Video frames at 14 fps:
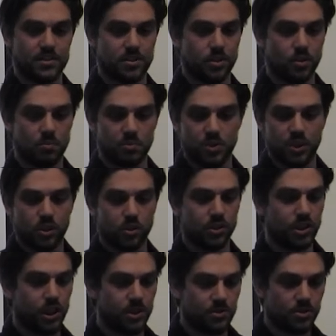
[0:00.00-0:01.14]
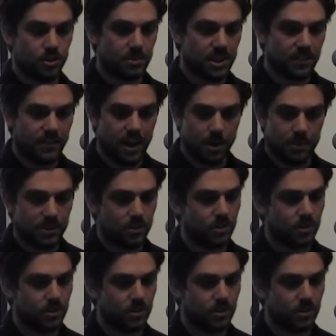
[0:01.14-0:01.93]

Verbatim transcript: So the continuous urban development.